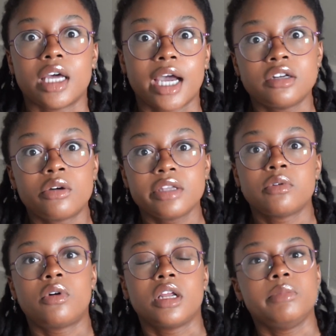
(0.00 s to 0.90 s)
Like, I don't
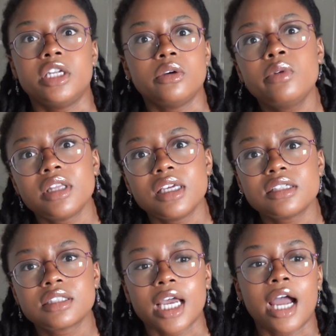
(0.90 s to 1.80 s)
even want to be doing
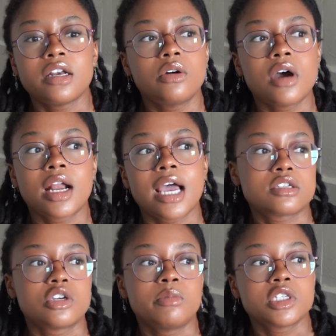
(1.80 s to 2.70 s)
this. Like, I know God
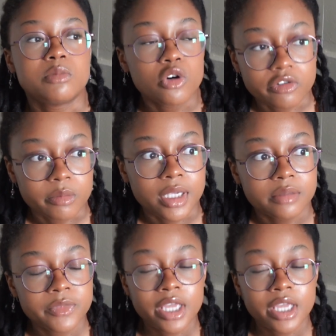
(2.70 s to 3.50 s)
has so much more for me.